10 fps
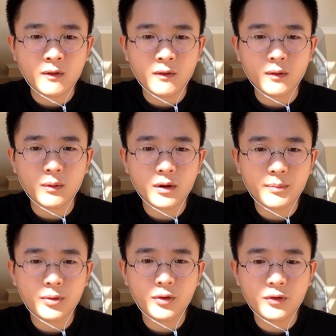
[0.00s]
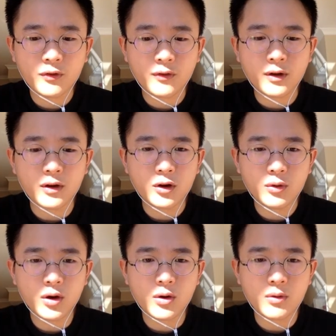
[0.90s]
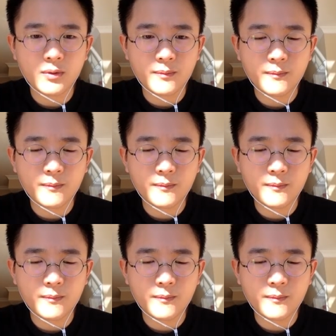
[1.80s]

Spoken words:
So we're going to push a new node,